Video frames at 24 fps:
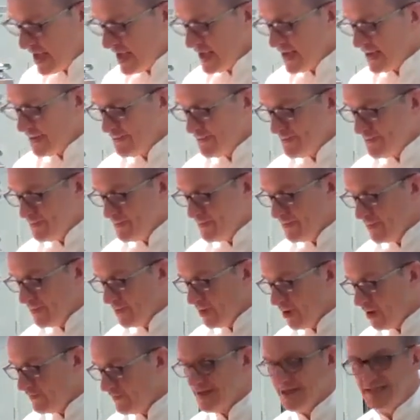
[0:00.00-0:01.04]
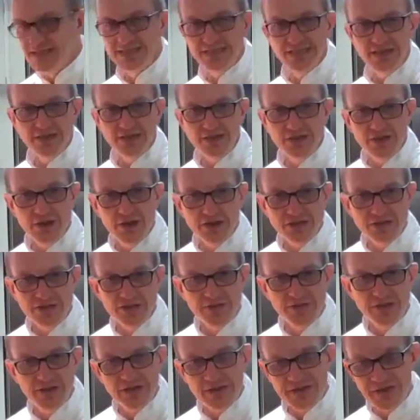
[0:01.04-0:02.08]
of eating, you know,
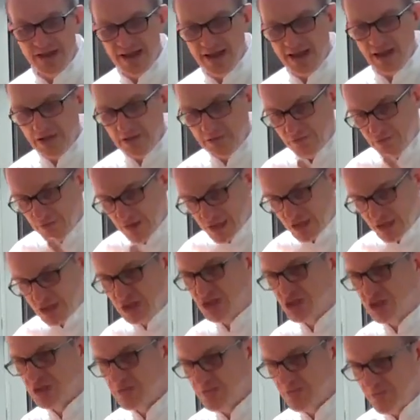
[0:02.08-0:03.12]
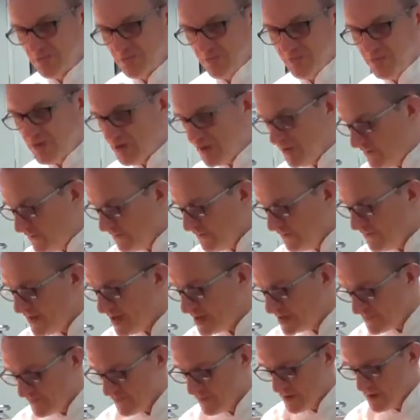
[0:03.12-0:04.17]
sort of a rich, you know,
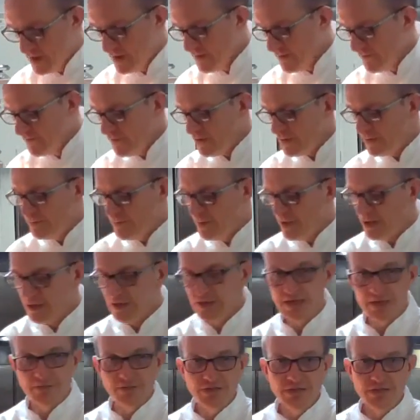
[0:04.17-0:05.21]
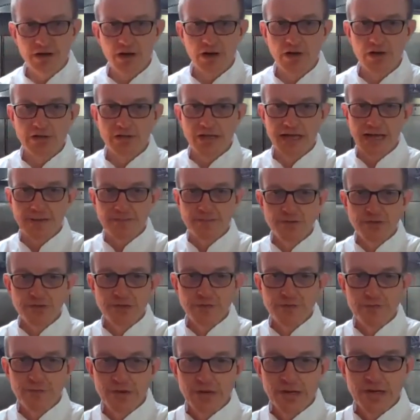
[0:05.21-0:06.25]
fat-filled meal. So I'm just going to hold that up to
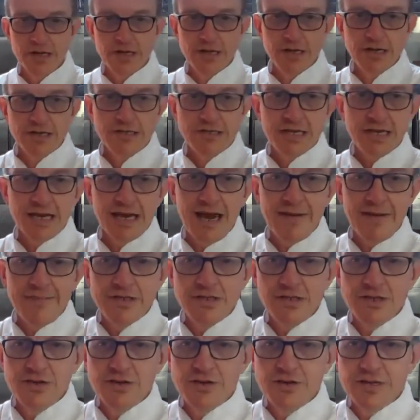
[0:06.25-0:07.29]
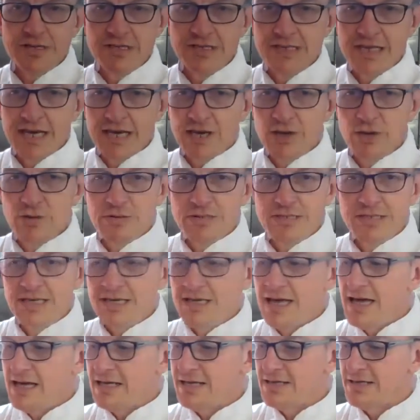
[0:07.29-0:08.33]
the camera so you can see it. Can you all
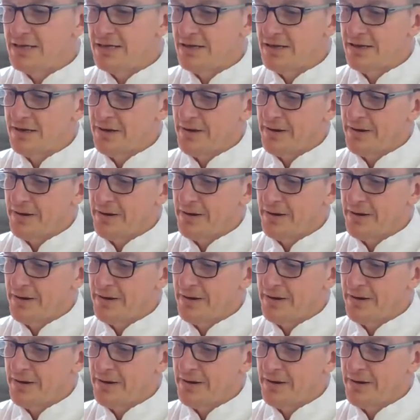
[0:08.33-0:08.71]
see that?